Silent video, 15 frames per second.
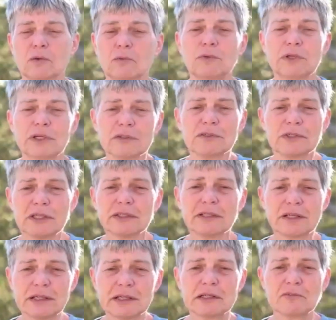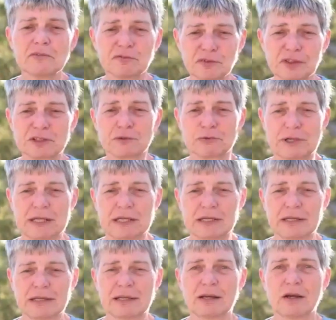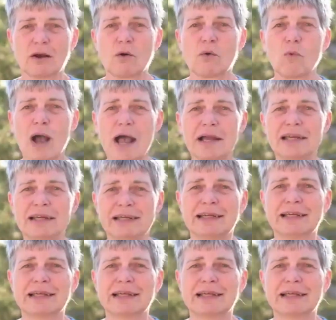we are still declaring victory. Why?